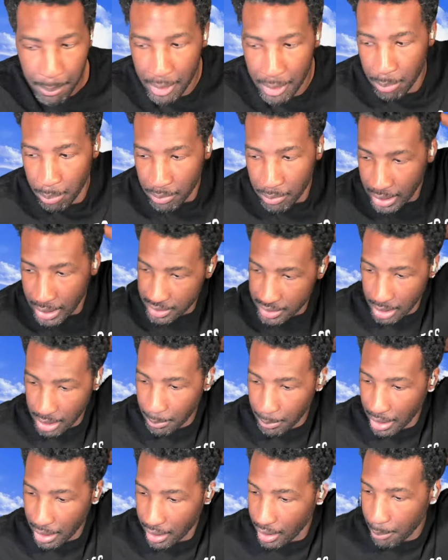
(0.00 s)
And next time
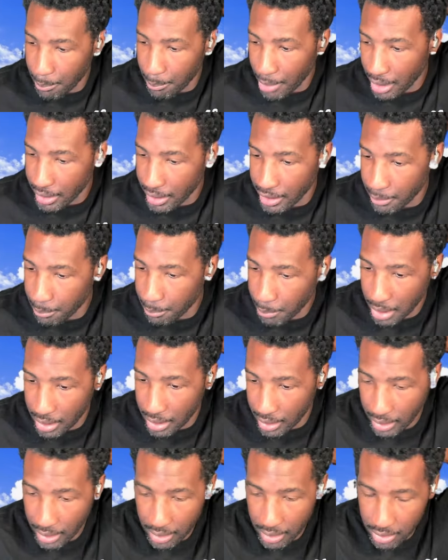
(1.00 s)
I hop on here, I'm
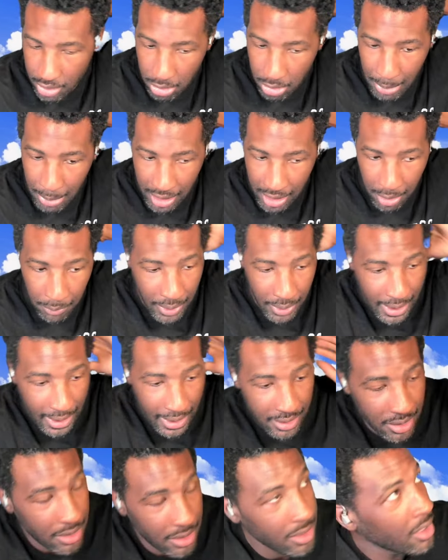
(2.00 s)
going to do my
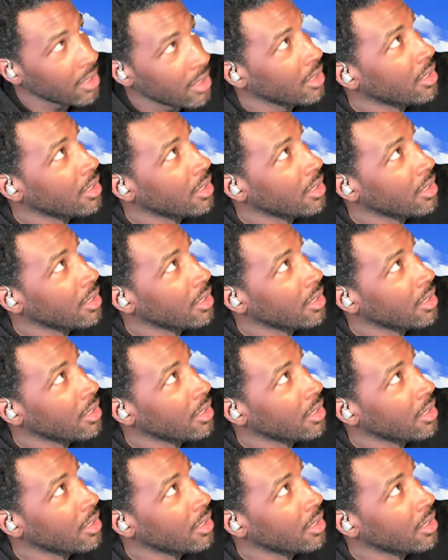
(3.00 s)
notifications.